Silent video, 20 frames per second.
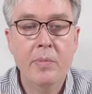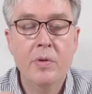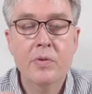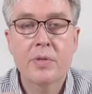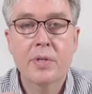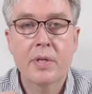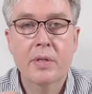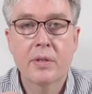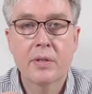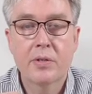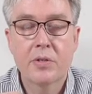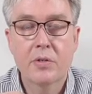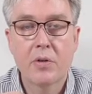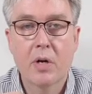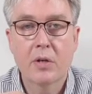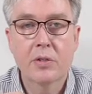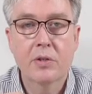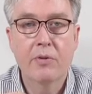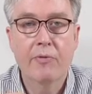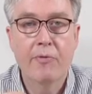using the
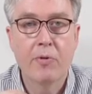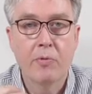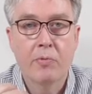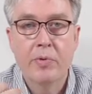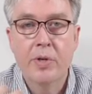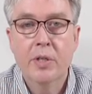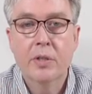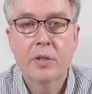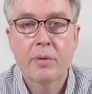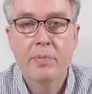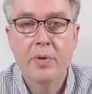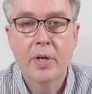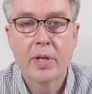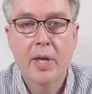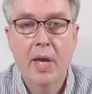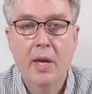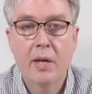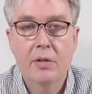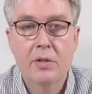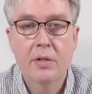structure for real
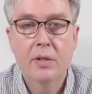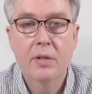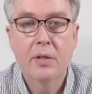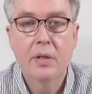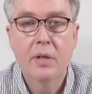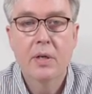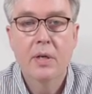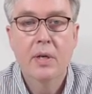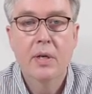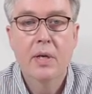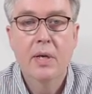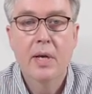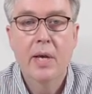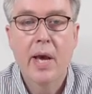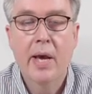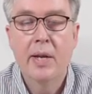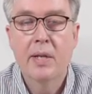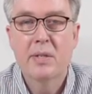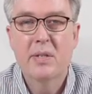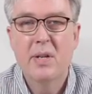communication,
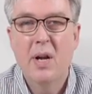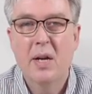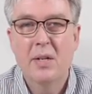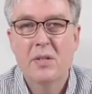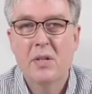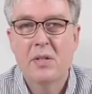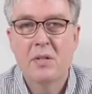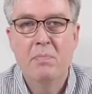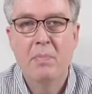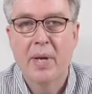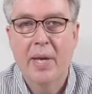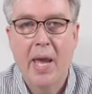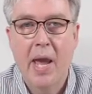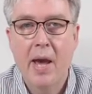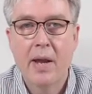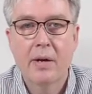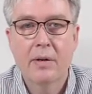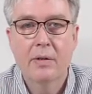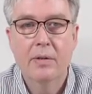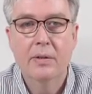and it's not just
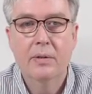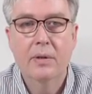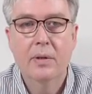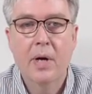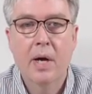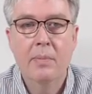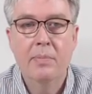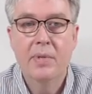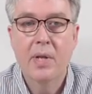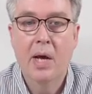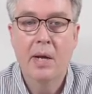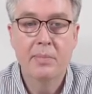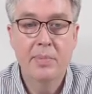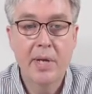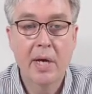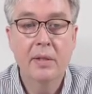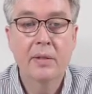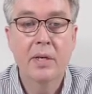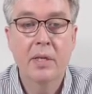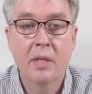mechanical. I'm, I'm
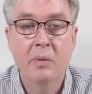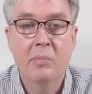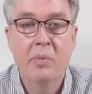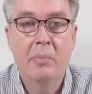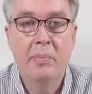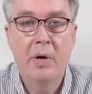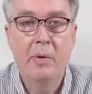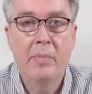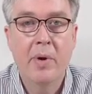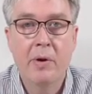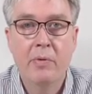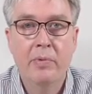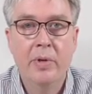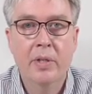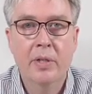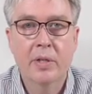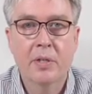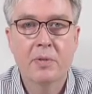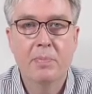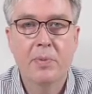telling them about my
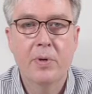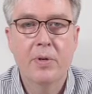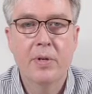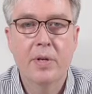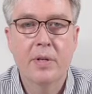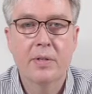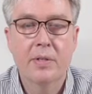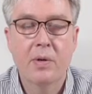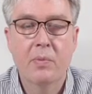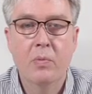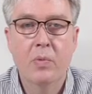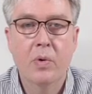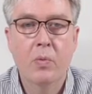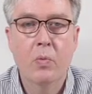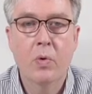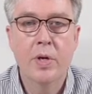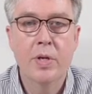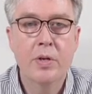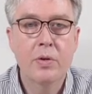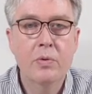real experience, and
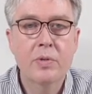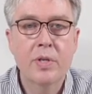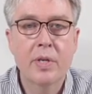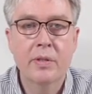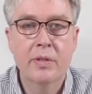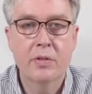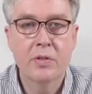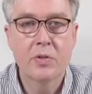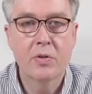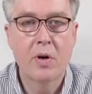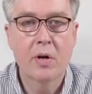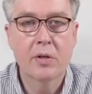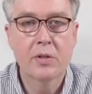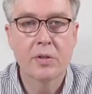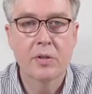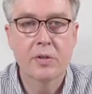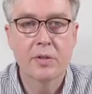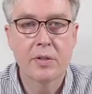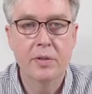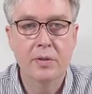we're using the
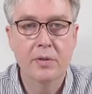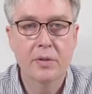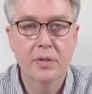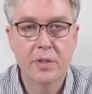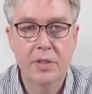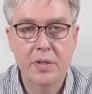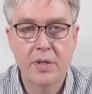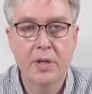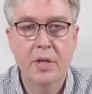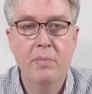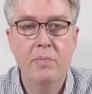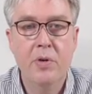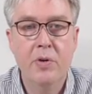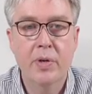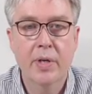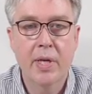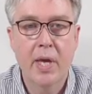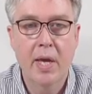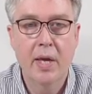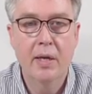structure to, to
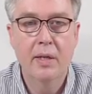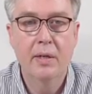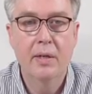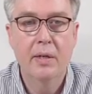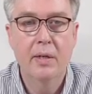communicate.